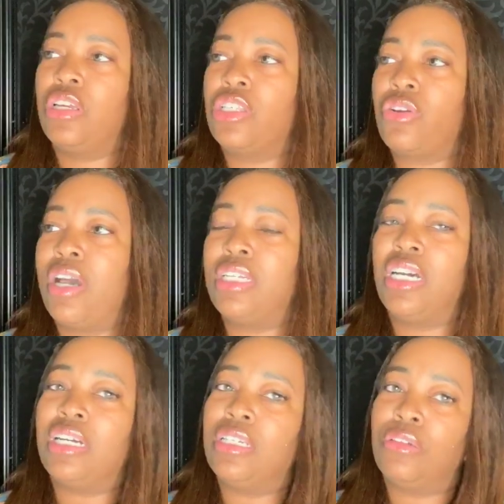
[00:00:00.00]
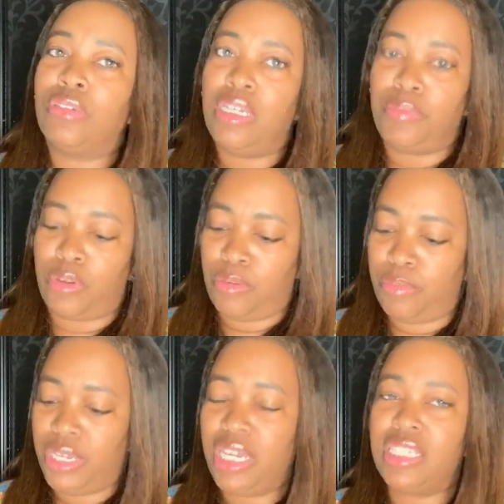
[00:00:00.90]
So I dug a little deeper
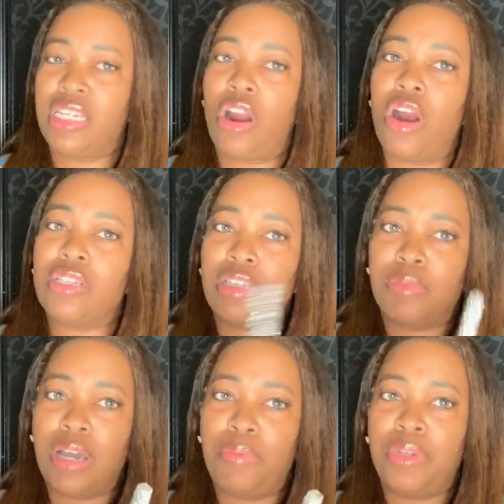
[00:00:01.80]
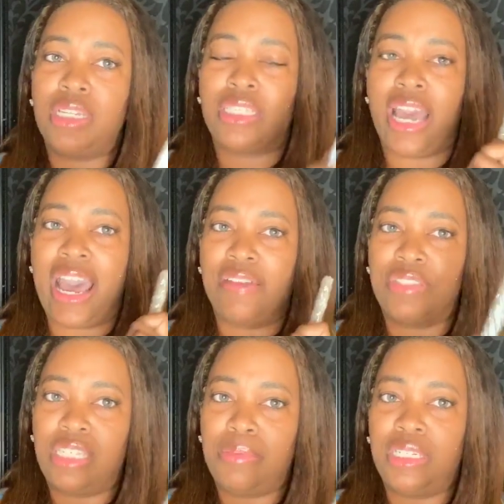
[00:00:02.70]
because there are some companies that have
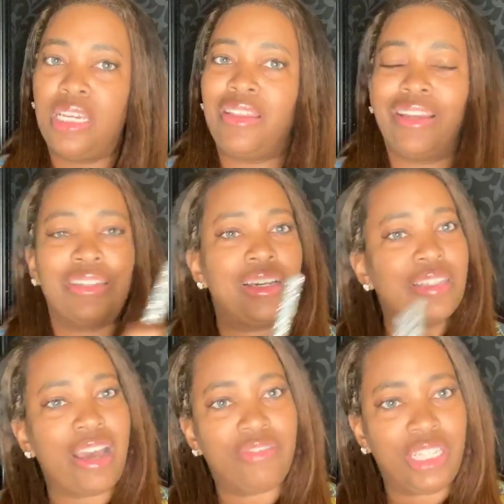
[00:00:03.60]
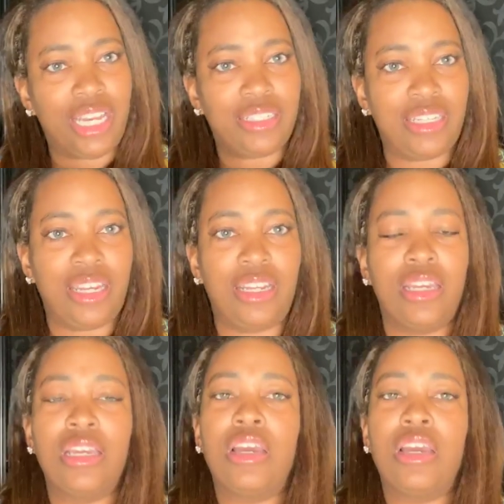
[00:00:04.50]
CBD that does have THC in it.